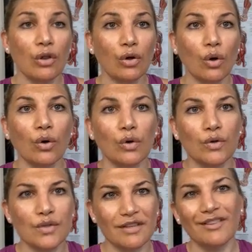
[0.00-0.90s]
the
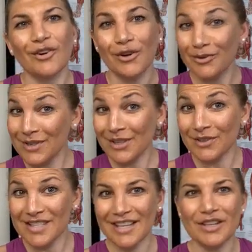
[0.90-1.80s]
goals or the
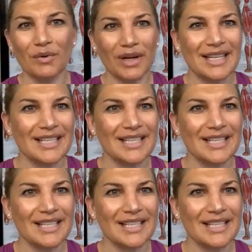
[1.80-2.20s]
results that you want to